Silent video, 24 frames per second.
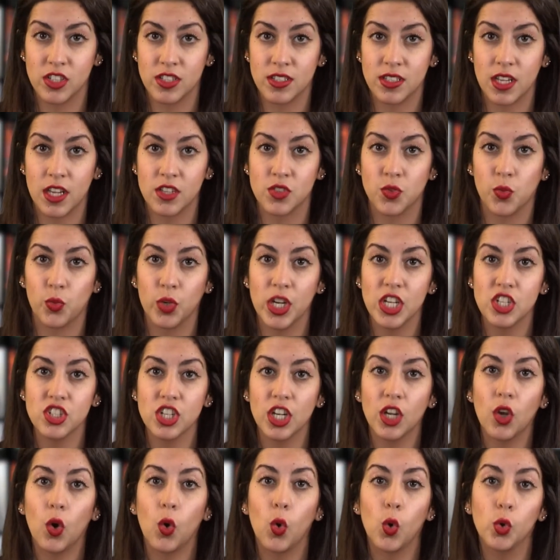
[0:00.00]
says
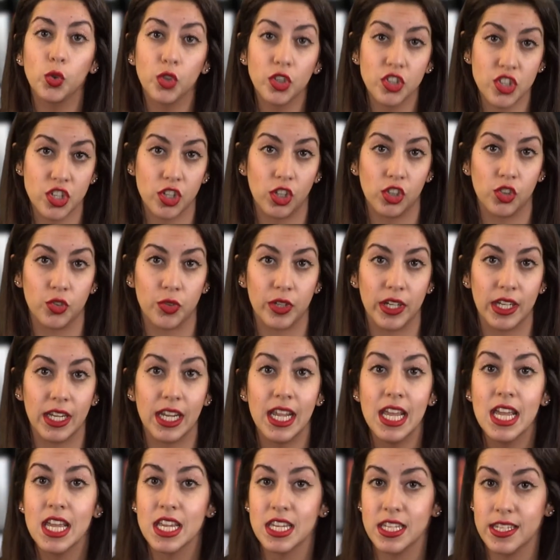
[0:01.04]
reaching older children,
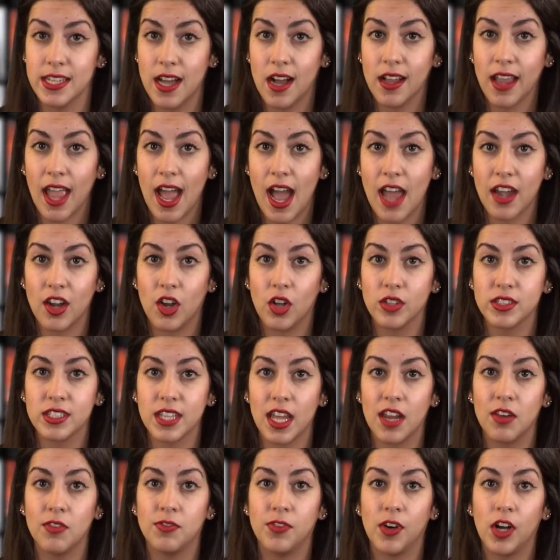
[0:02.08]
young adults,
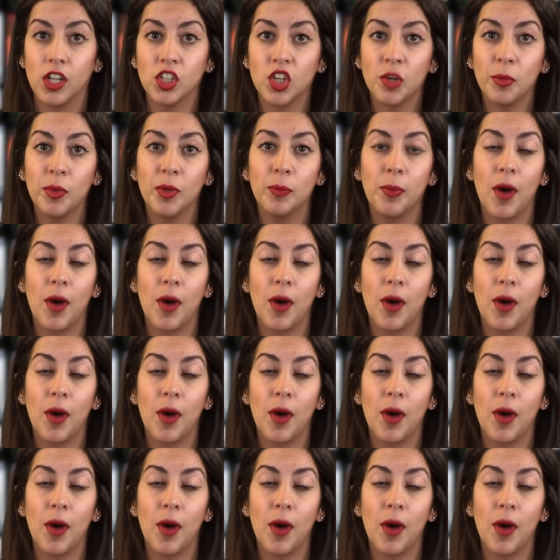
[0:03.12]
and vulnerable